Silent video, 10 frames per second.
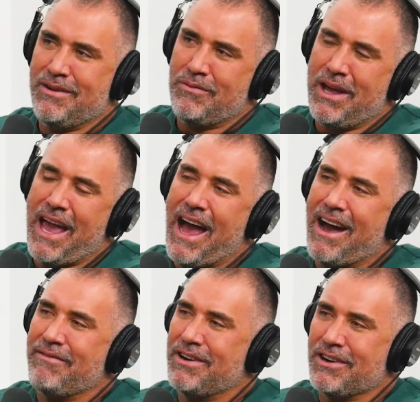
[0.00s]
we
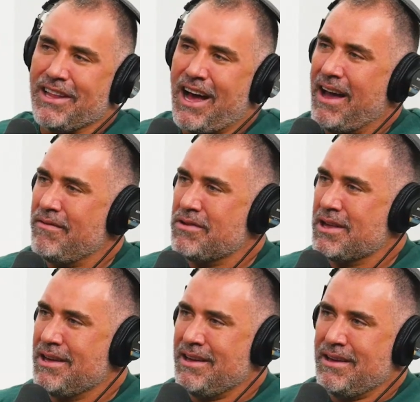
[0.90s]
have in our lives,
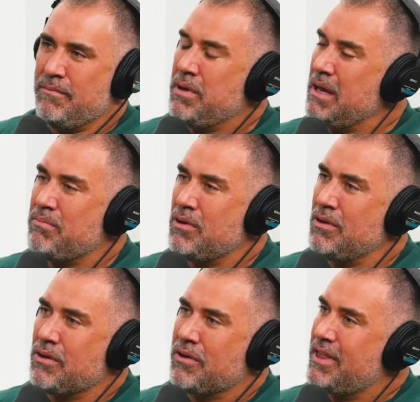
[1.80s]

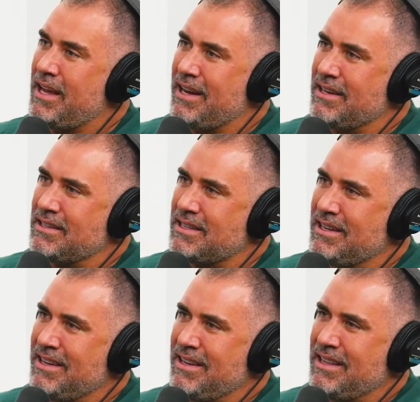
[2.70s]
people or things
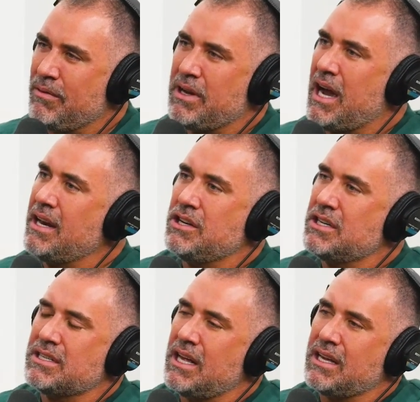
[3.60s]
that we kind of
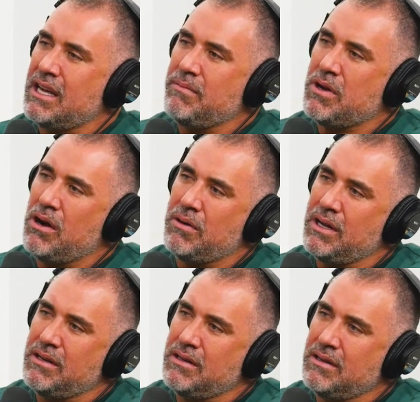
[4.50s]
just let keep
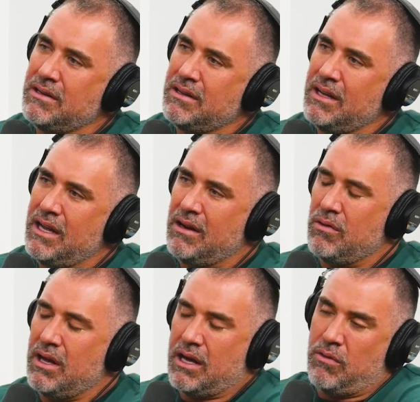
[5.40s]
going and
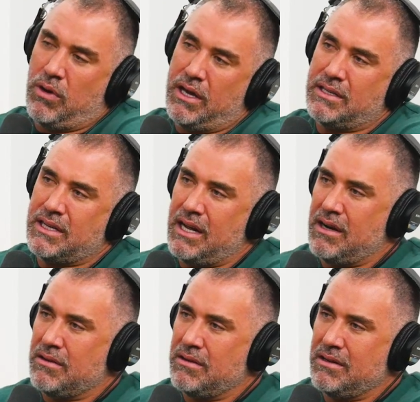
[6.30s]
it, it can weigh us
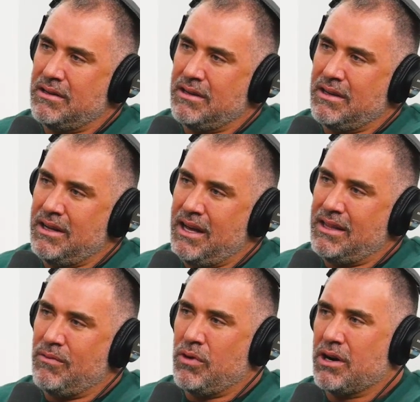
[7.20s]
down.
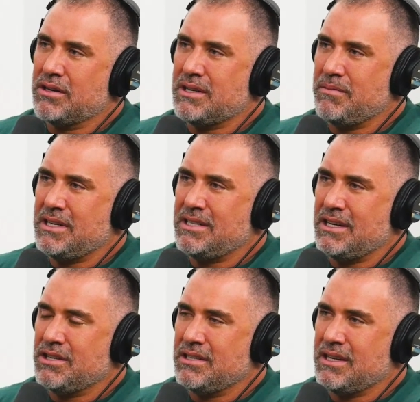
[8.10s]
And then what are some
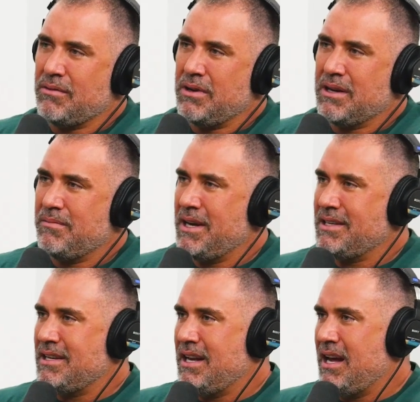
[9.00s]
decisions that we could
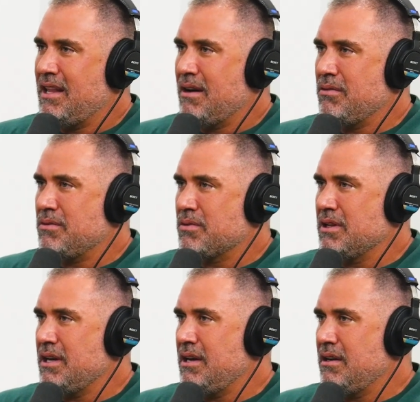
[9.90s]
make today that would
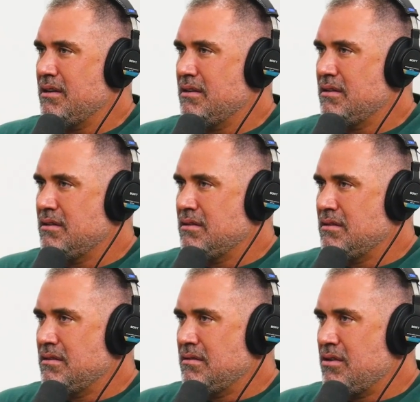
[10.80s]
really
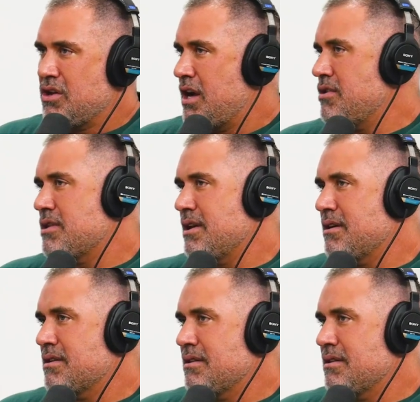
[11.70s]
change things?